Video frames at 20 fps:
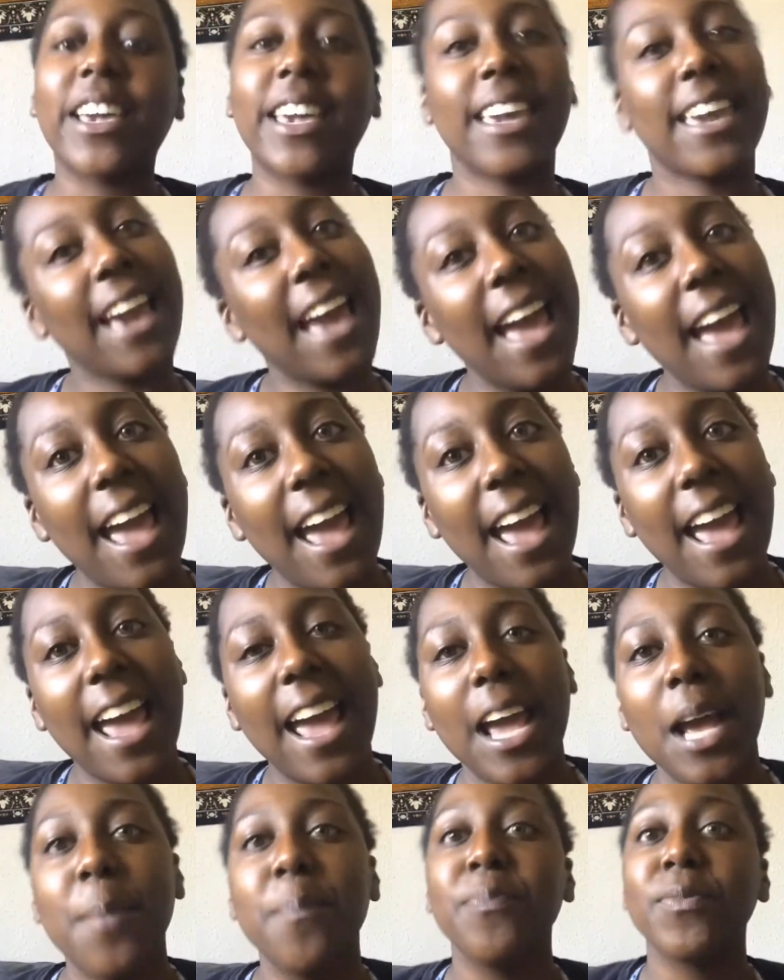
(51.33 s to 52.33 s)
okay.
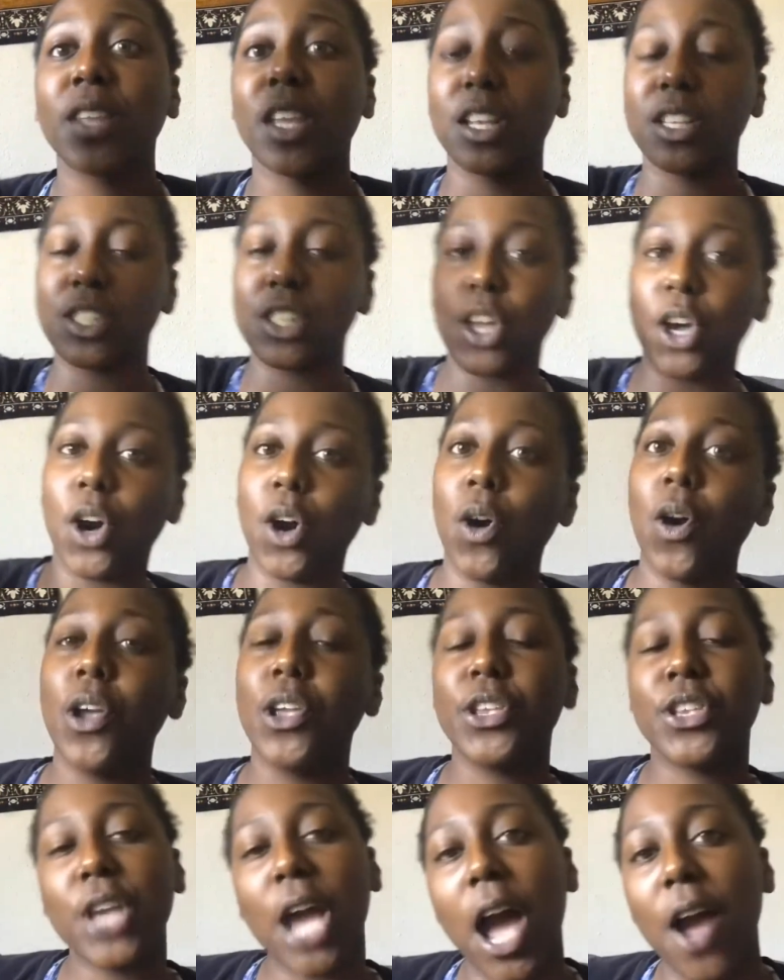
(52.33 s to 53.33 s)
So
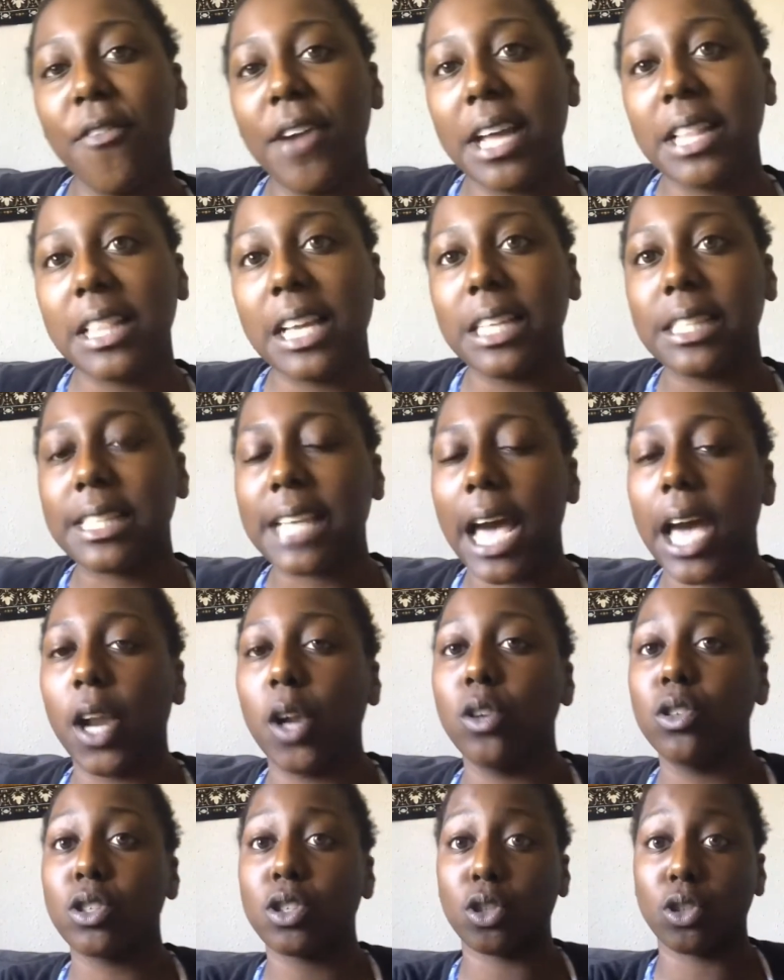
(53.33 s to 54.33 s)
y'all read that
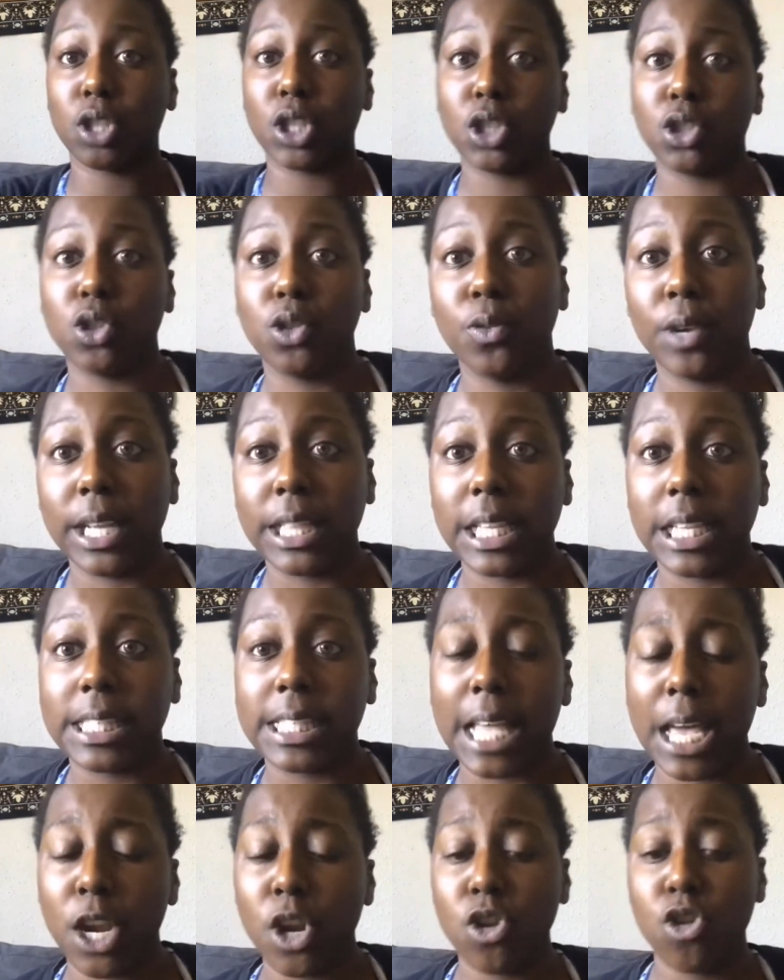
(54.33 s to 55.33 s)
title. So since you read that
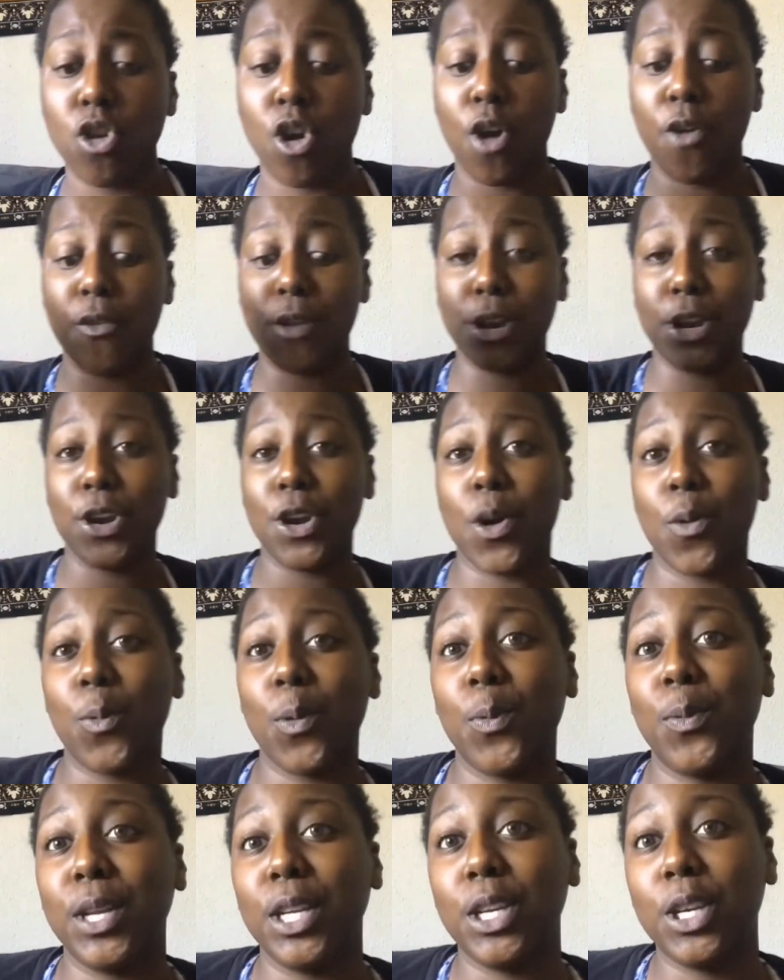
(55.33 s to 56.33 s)
title, you already know
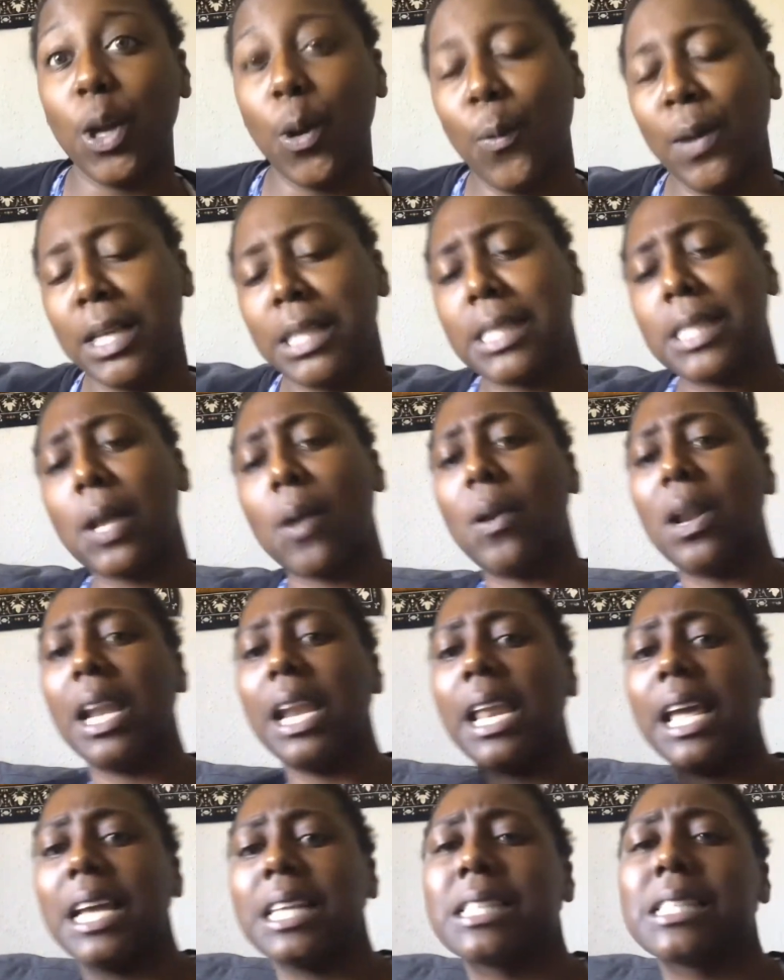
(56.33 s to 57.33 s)
what we doing. So
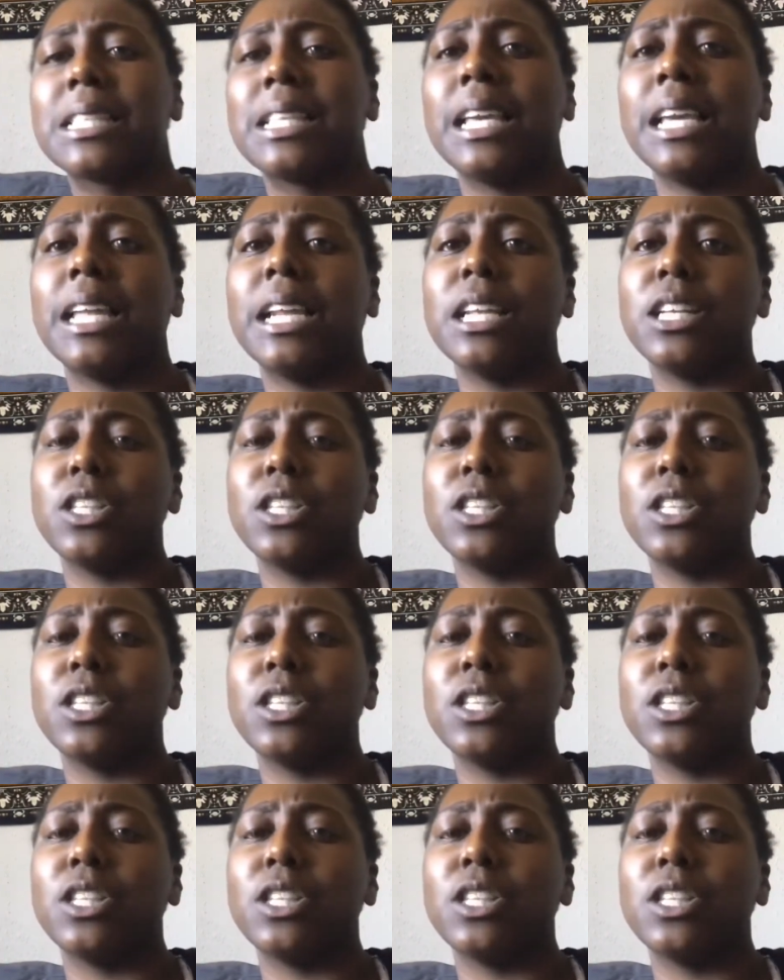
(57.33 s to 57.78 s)
let's get